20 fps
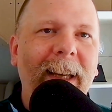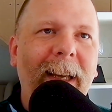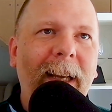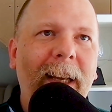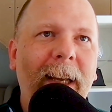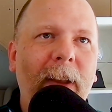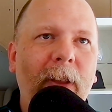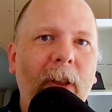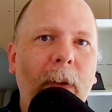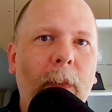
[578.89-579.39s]

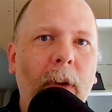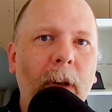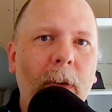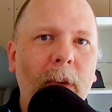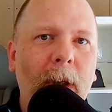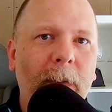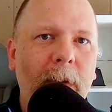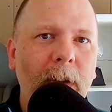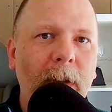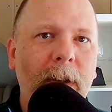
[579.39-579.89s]
And the book
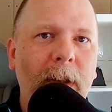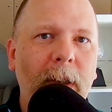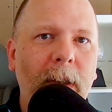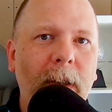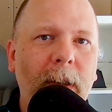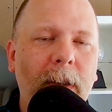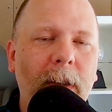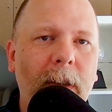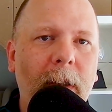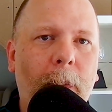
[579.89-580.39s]

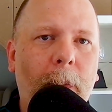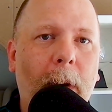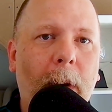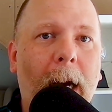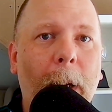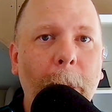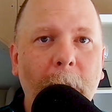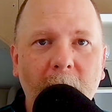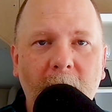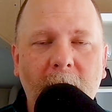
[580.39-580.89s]
references a
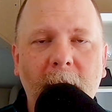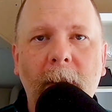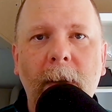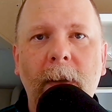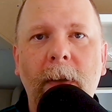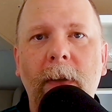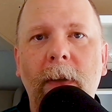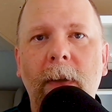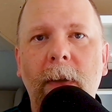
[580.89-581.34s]
popular